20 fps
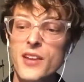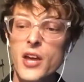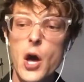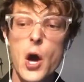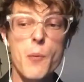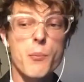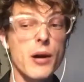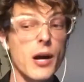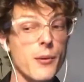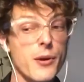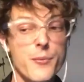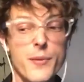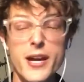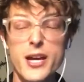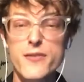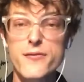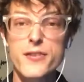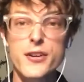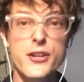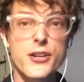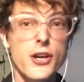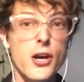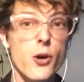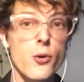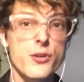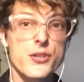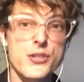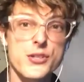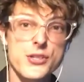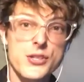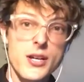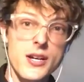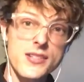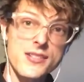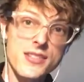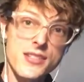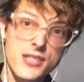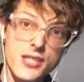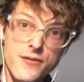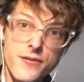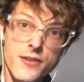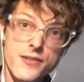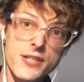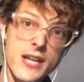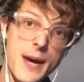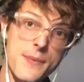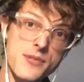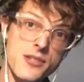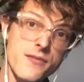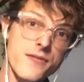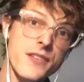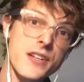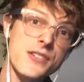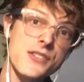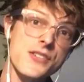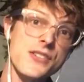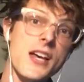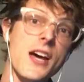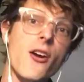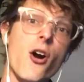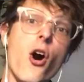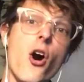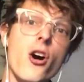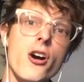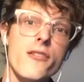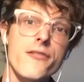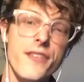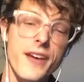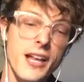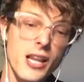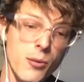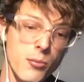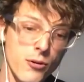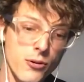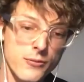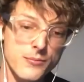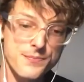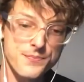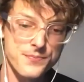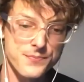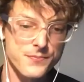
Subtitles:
I'll probably make a video and discuss the different types of visas that are available.